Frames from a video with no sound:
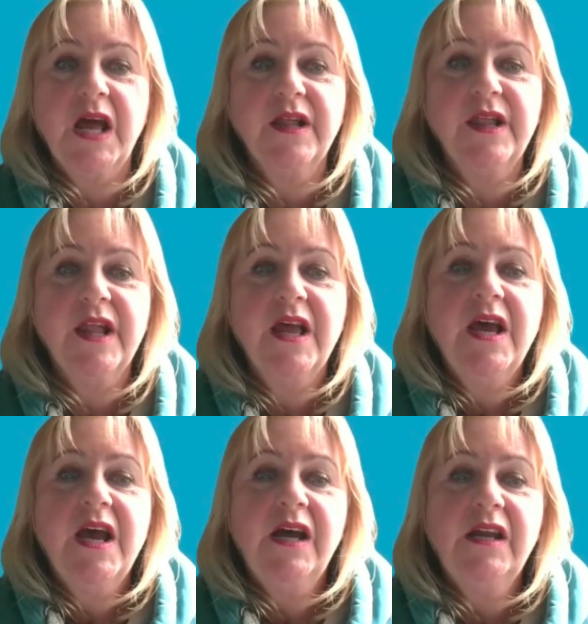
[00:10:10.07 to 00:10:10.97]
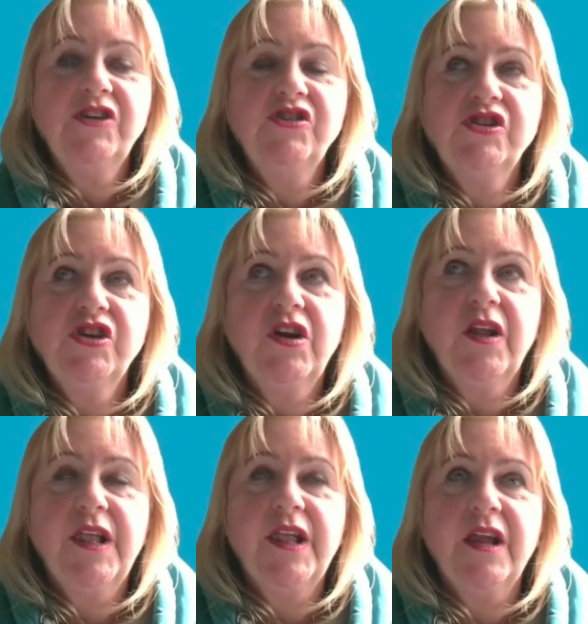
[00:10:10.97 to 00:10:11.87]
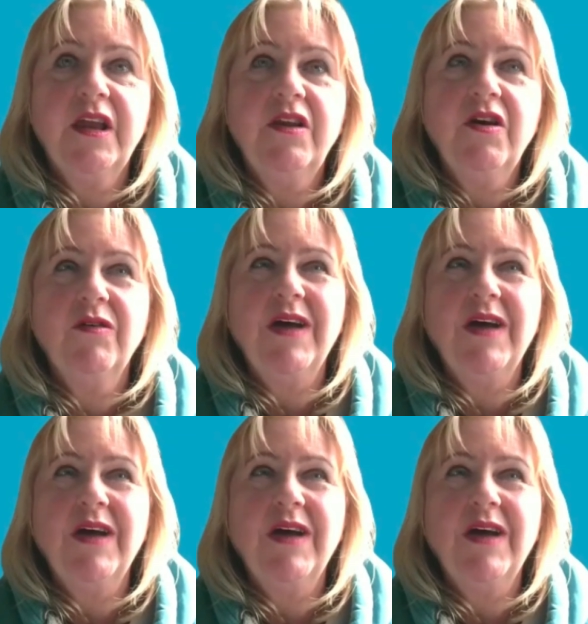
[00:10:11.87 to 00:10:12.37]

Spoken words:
else. And introduce,